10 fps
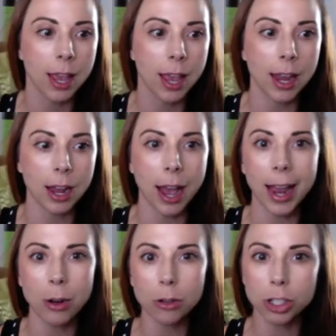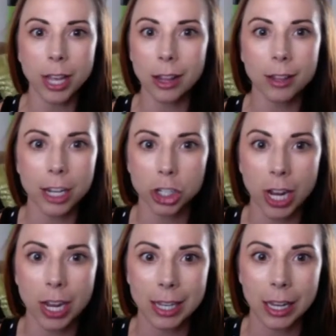And I don't sell a lot of
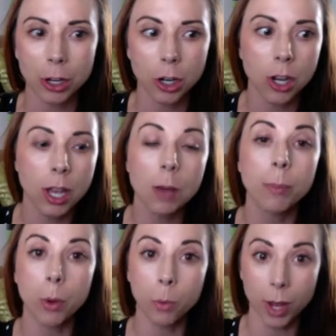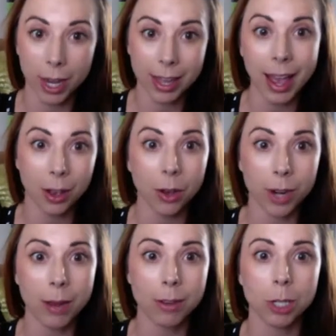shakes either, but when I
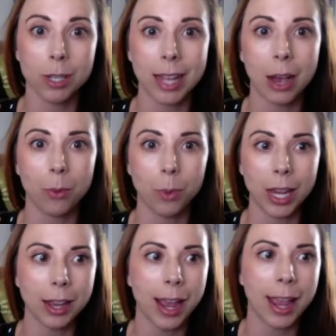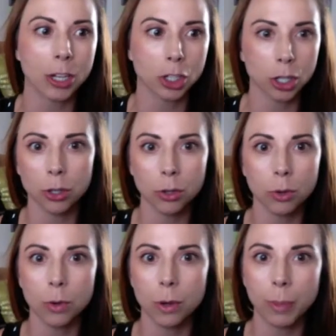was doing that week, I had
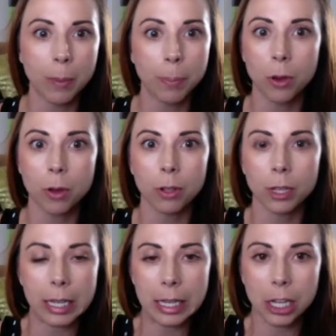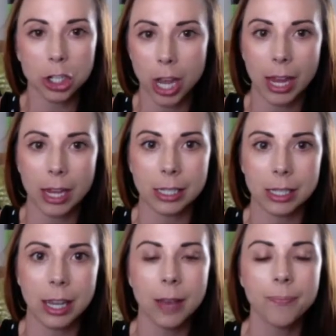2 people get shakes.